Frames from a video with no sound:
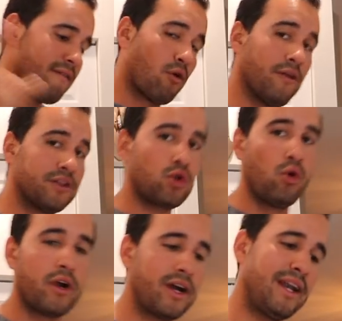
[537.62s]
for this
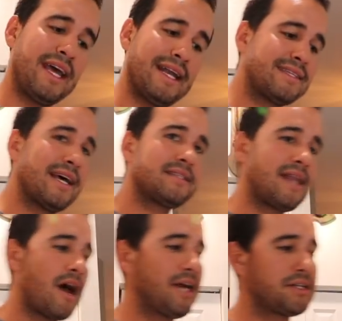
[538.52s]
cooler. Gonna get it
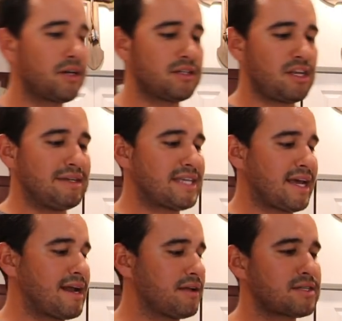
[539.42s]
tested out. You guys are gonna see me take
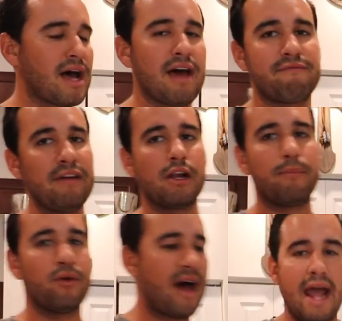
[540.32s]
it outside, fill it
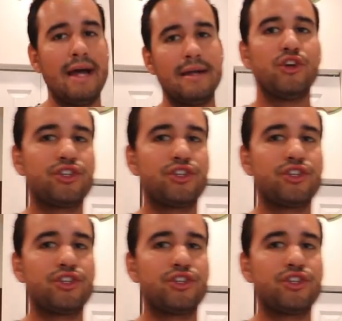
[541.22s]
up with ice, and